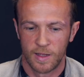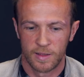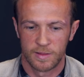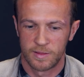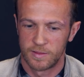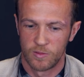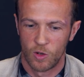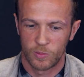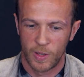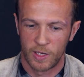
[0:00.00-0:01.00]
I, I
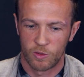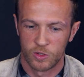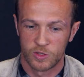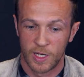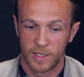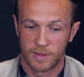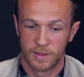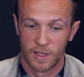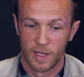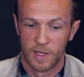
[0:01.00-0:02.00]
knocked back a contract, and